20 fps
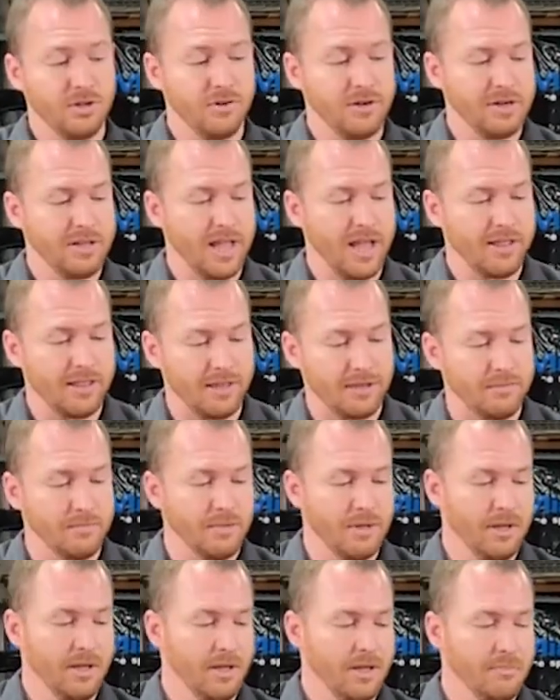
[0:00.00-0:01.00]
you're into that thing.
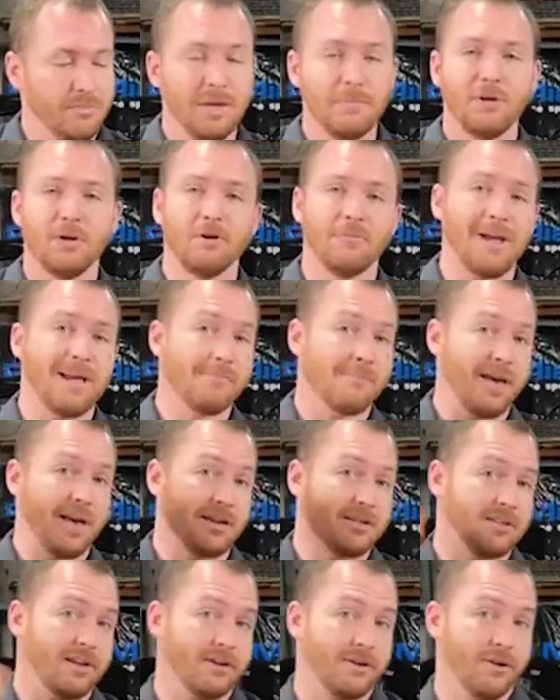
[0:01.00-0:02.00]
Maybe you're Mad
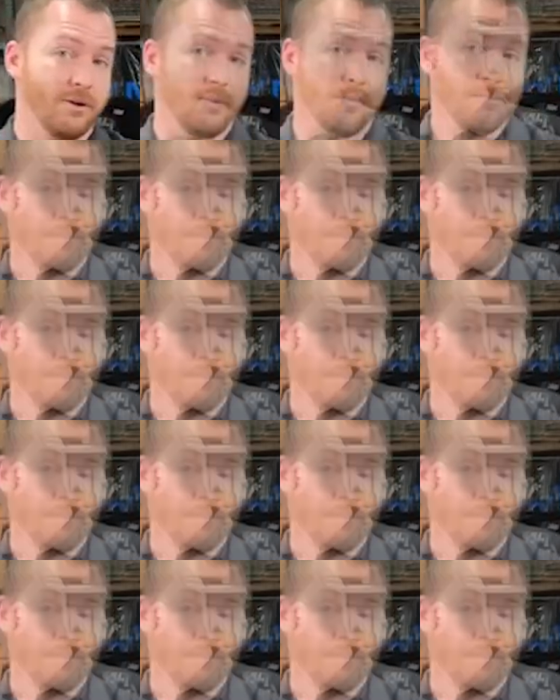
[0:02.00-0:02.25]
Max, I don't